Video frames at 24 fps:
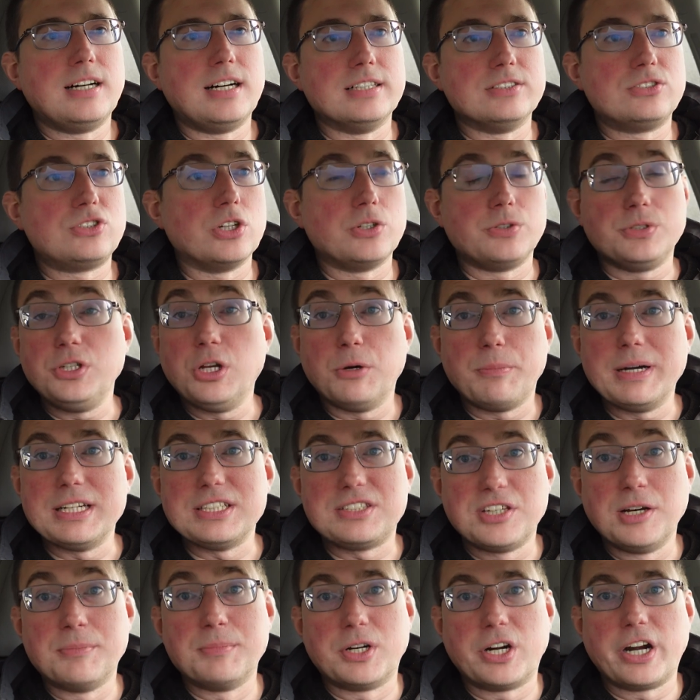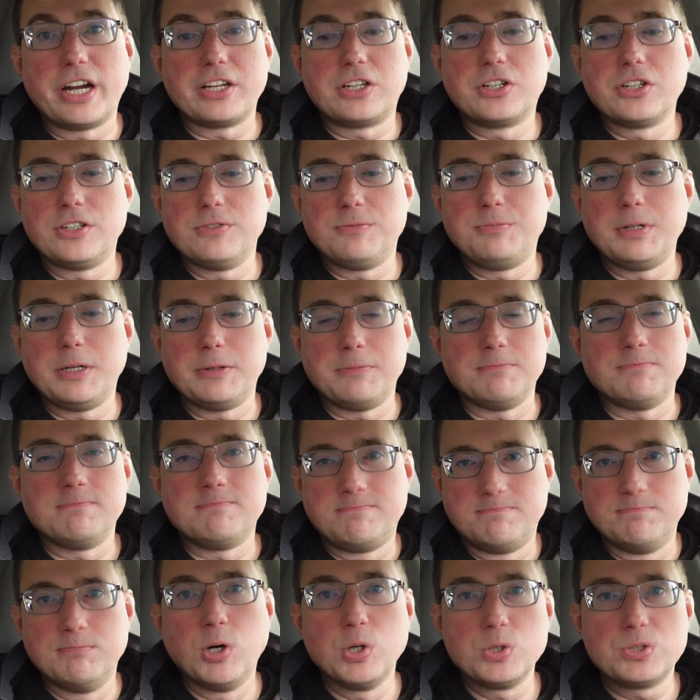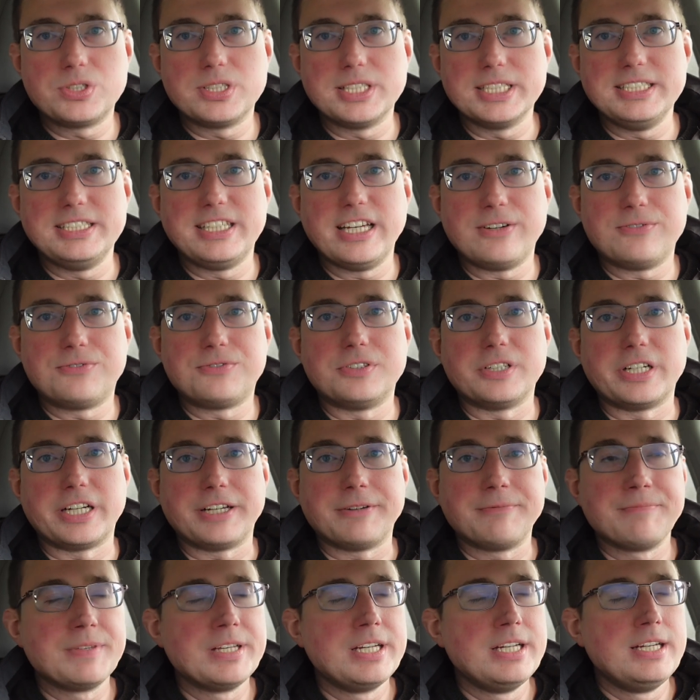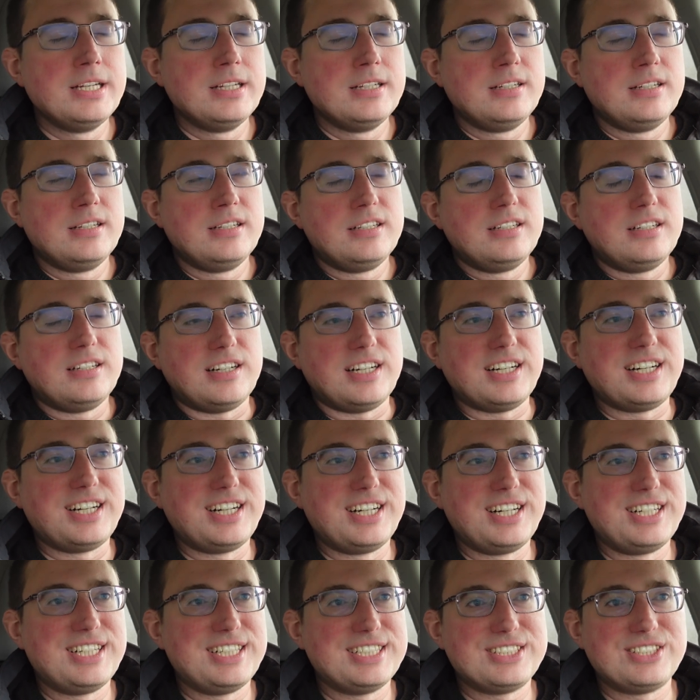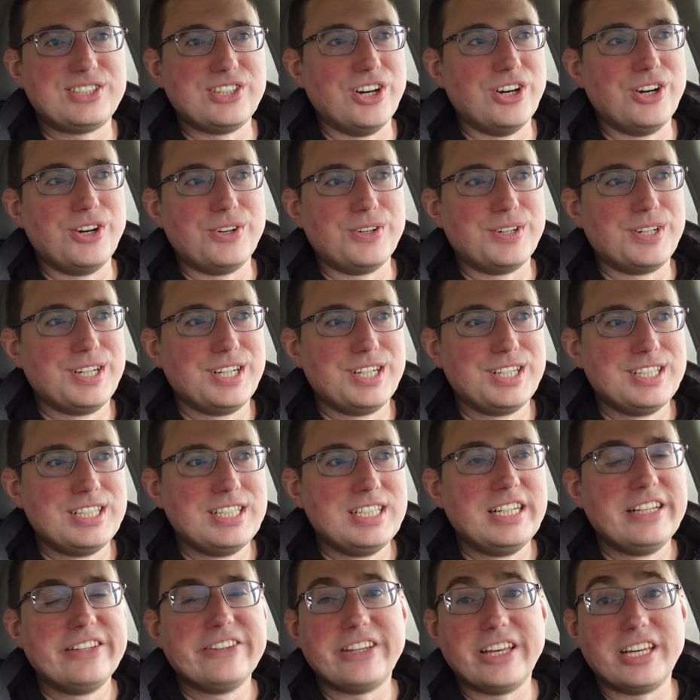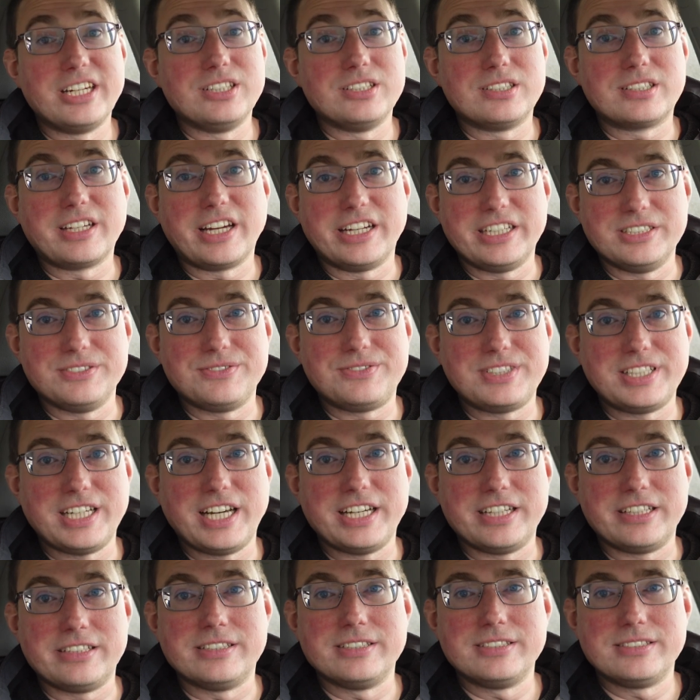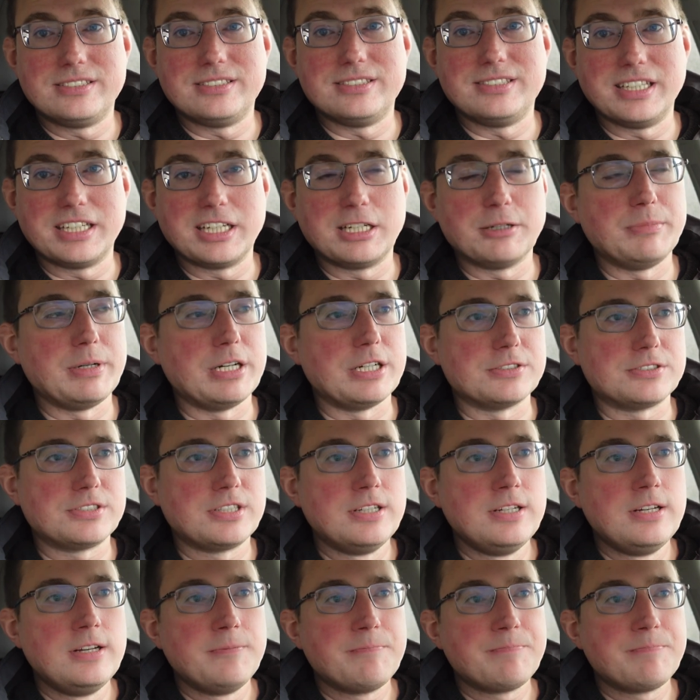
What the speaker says: So, you know, by summer, I could have been mostly debt-free. So, that is kind of sad to think about.